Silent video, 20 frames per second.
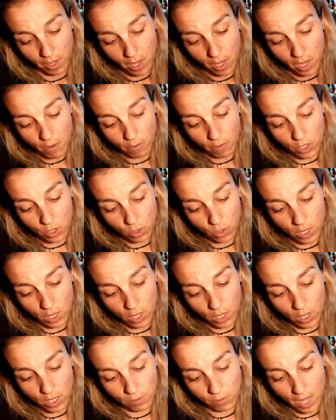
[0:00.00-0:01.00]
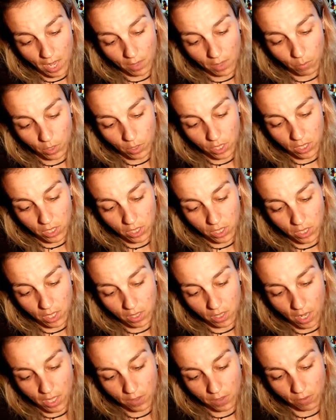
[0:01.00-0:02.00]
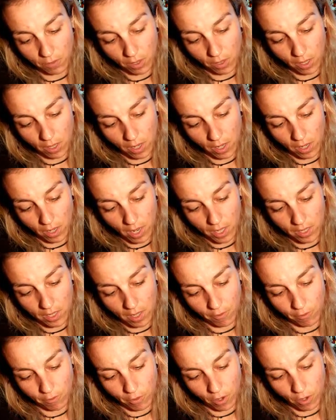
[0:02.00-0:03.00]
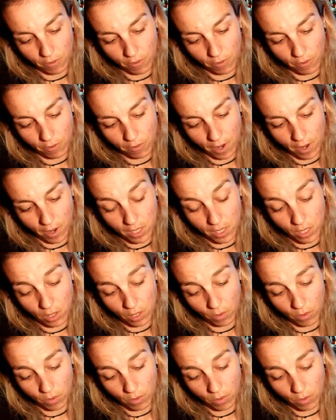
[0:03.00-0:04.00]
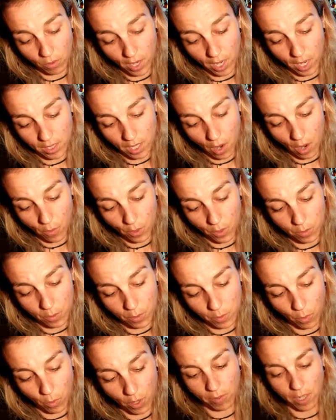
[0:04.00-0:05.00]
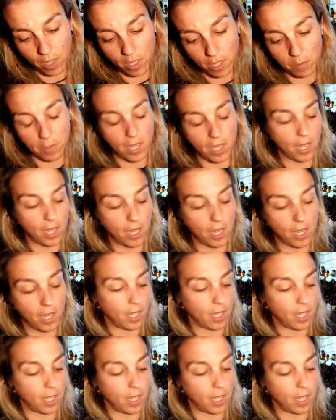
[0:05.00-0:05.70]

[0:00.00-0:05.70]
Rejoice, for that which dies fertilizes and fortifies the new. Endings always point to fresh beginnings.